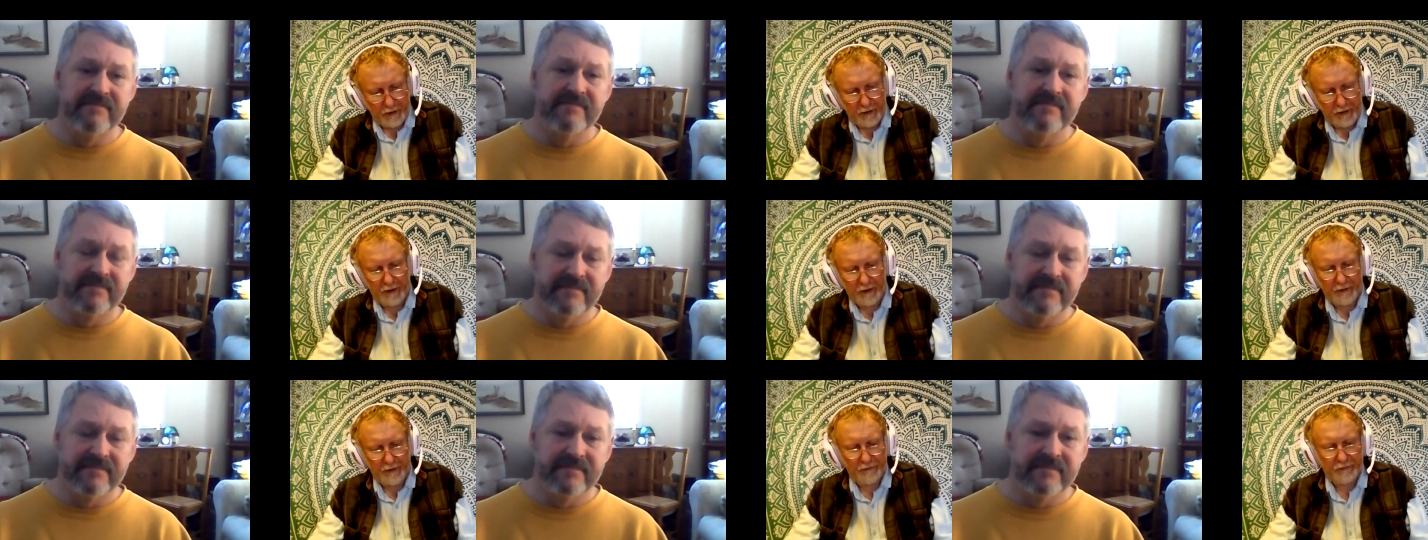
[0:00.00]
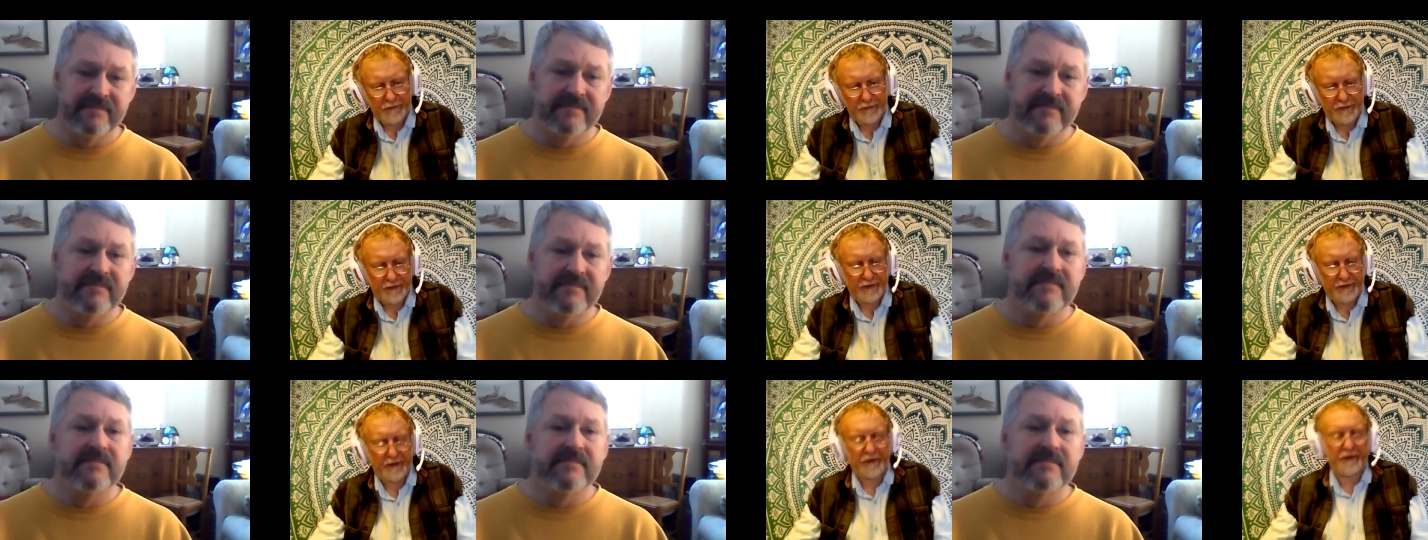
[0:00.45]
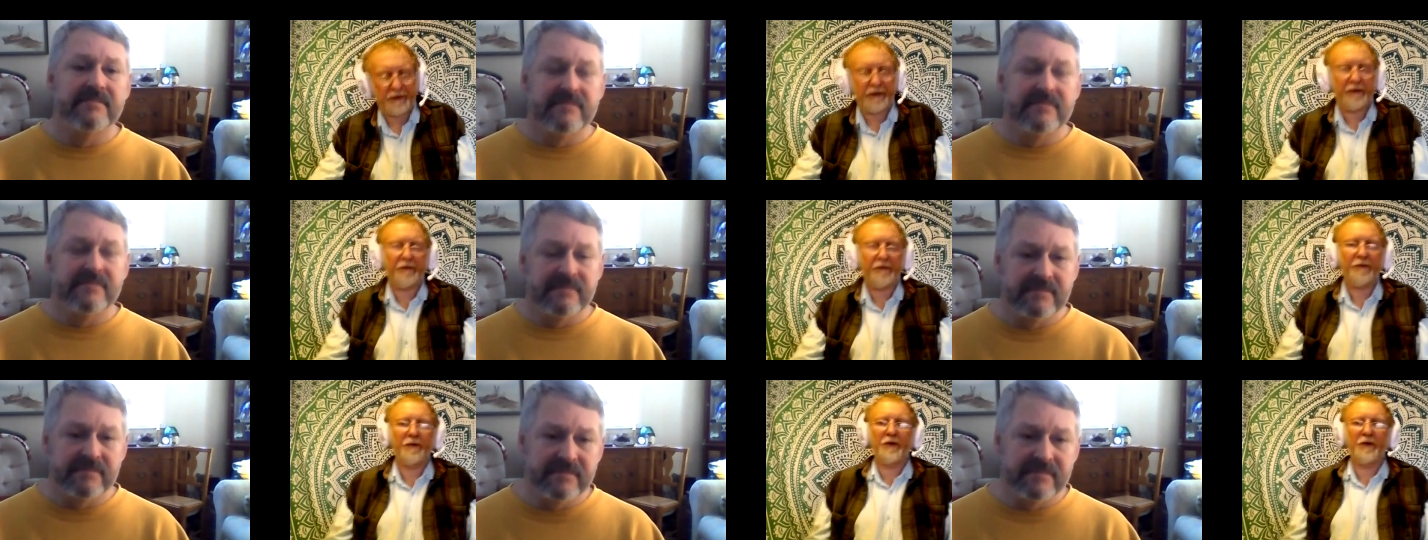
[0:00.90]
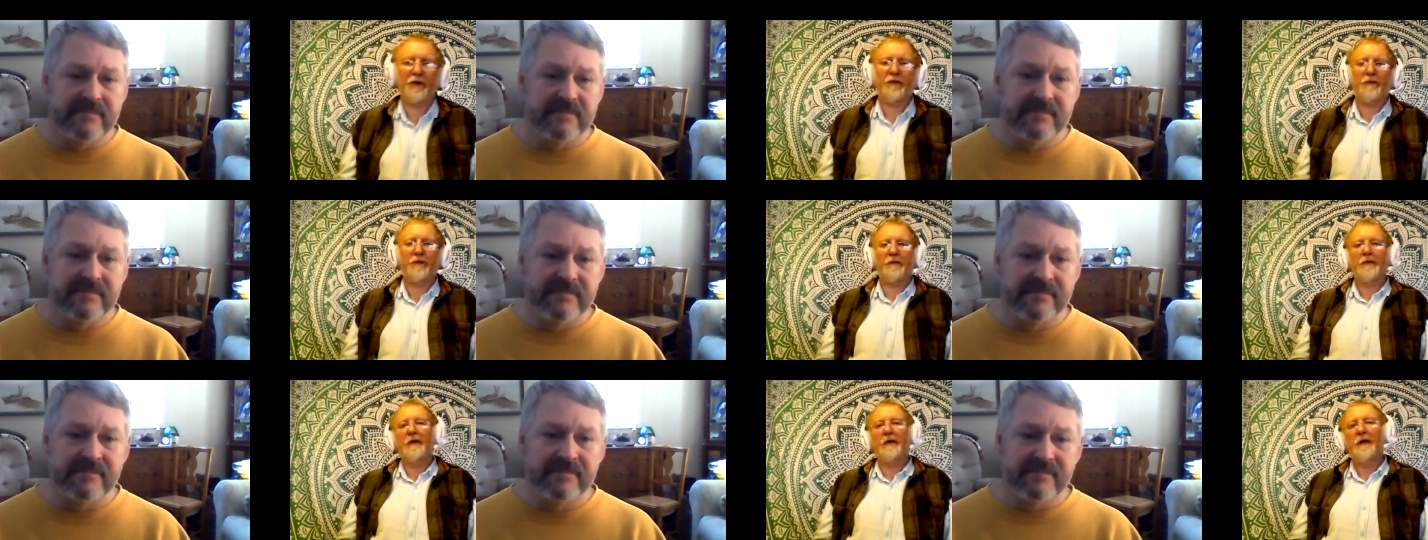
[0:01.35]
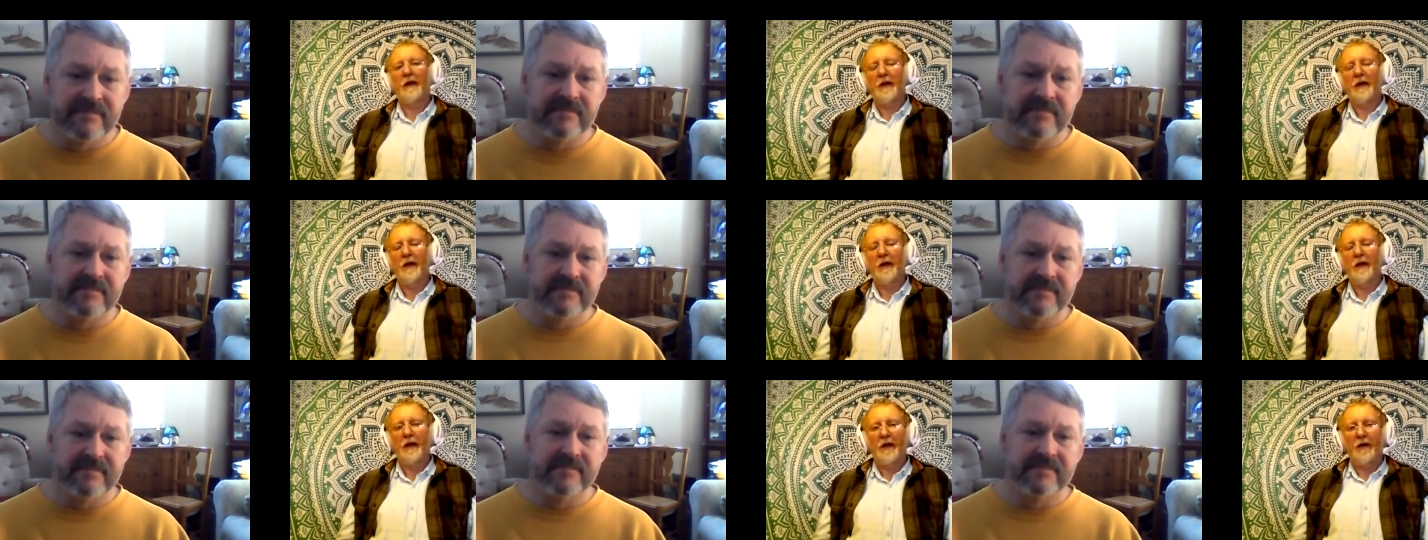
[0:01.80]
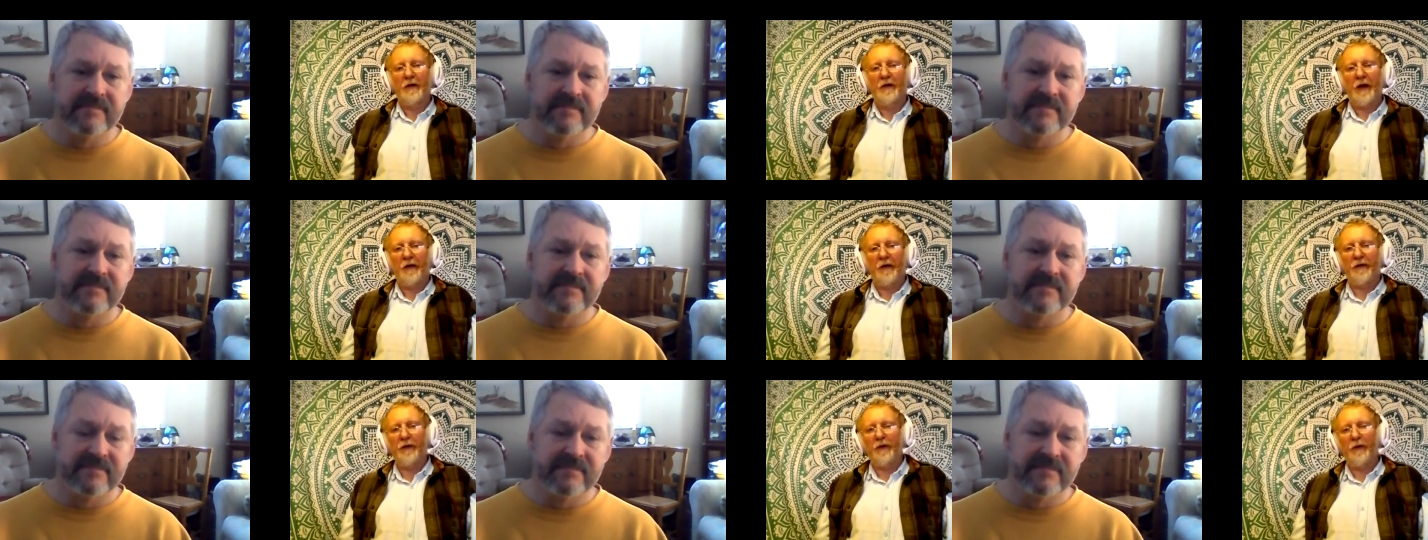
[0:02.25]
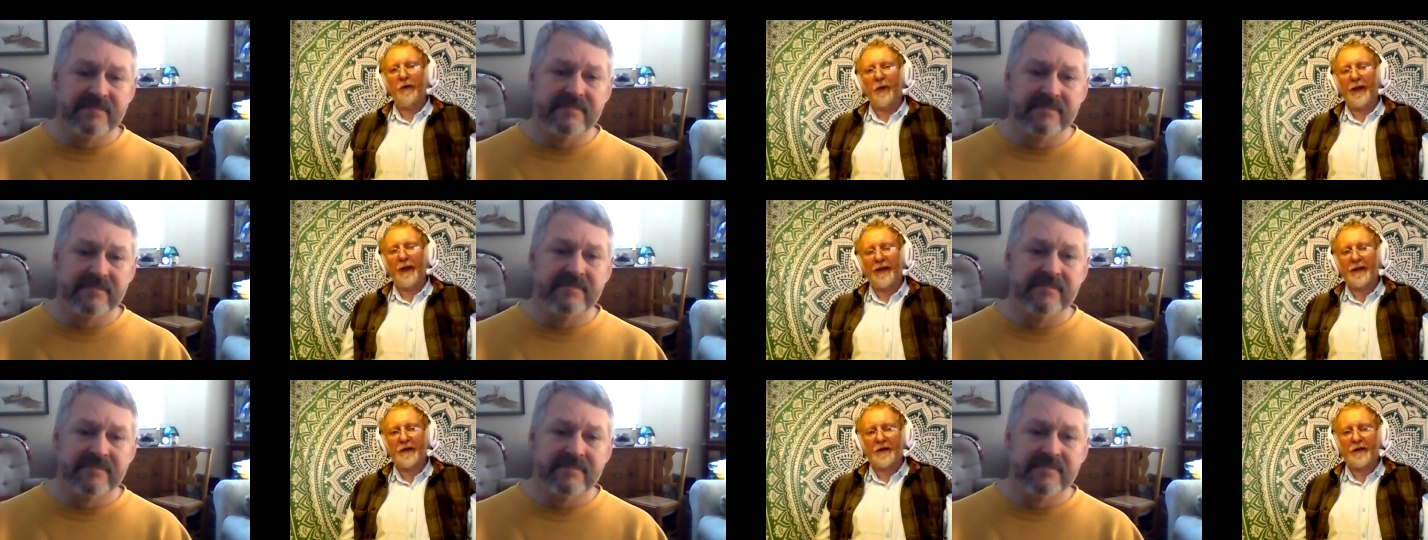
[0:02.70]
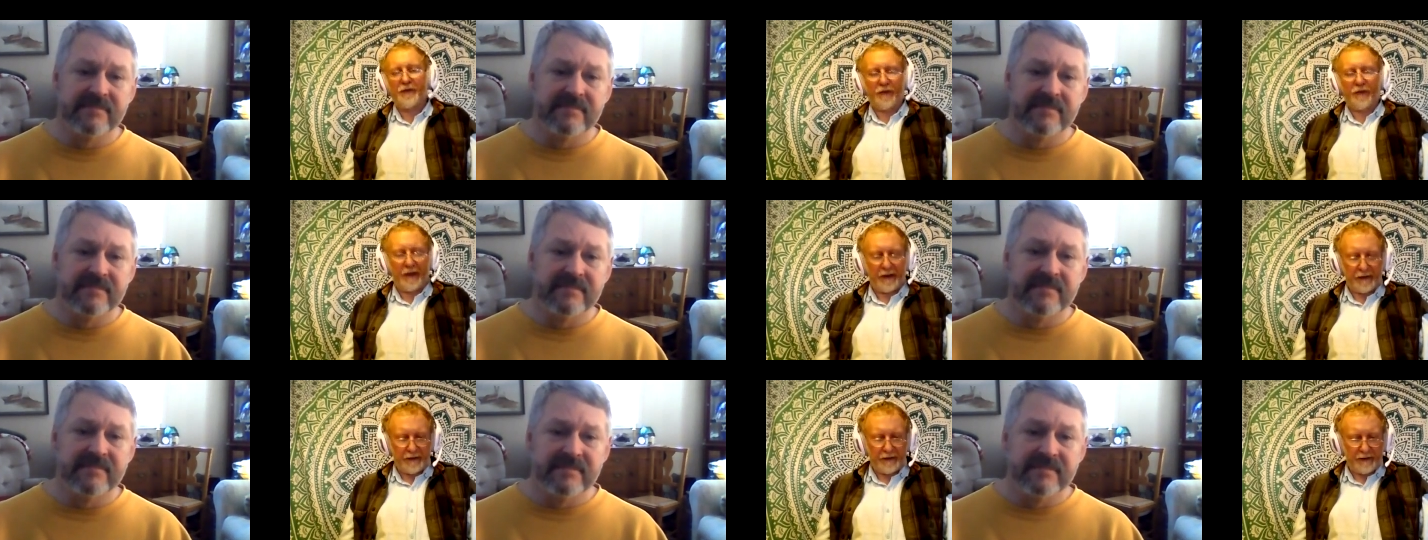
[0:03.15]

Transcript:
Speaker 1: um, stay there for a few weeks, right?